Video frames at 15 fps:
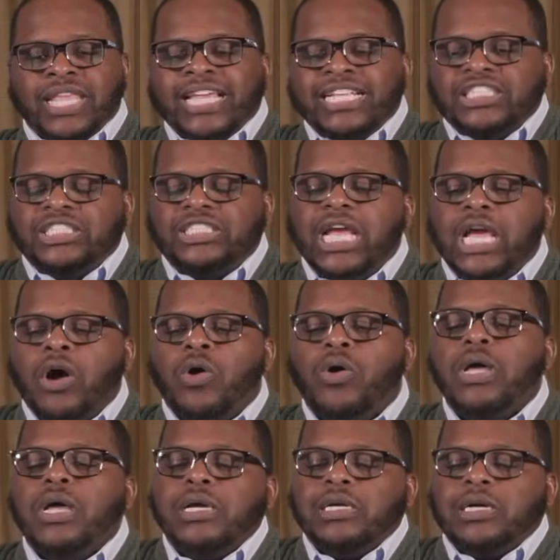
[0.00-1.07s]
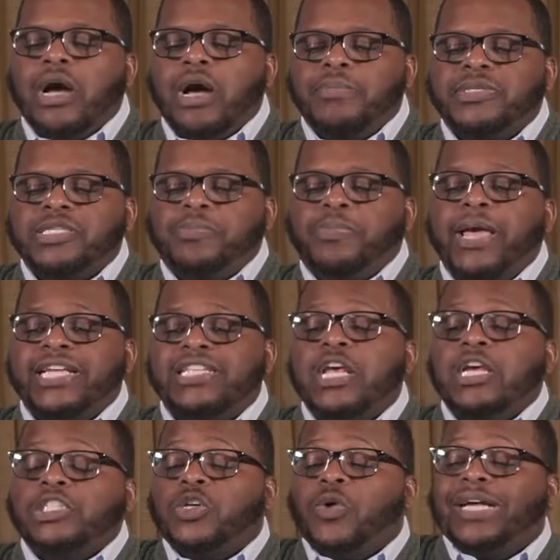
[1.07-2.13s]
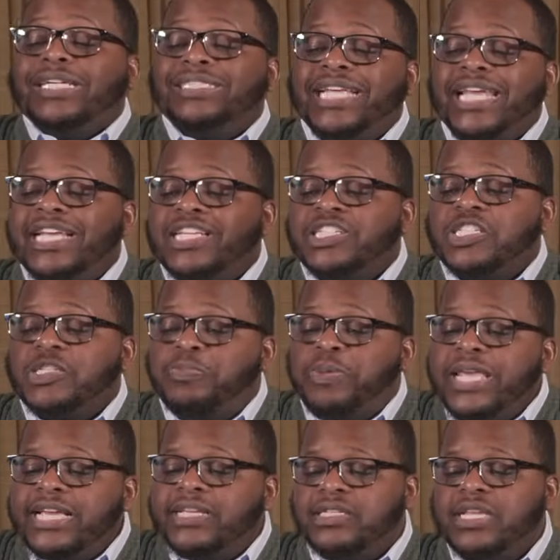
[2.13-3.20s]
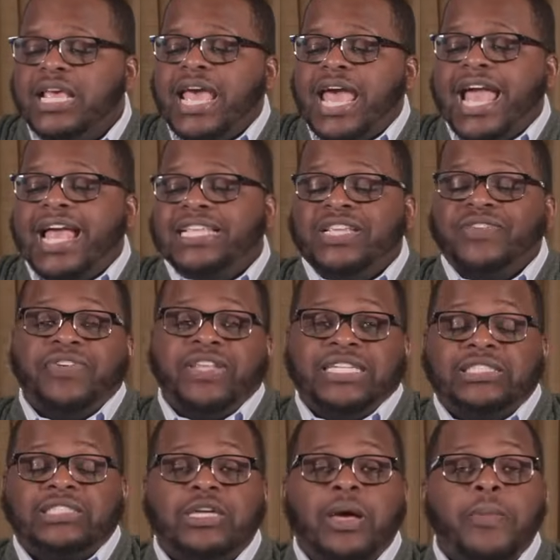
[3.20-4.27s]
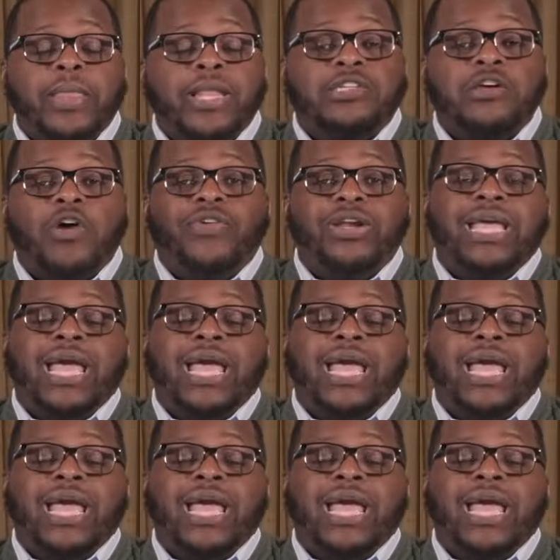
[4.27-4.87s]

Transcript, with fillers: It shall come to pass. So Isaiah speaks as if it is something that's already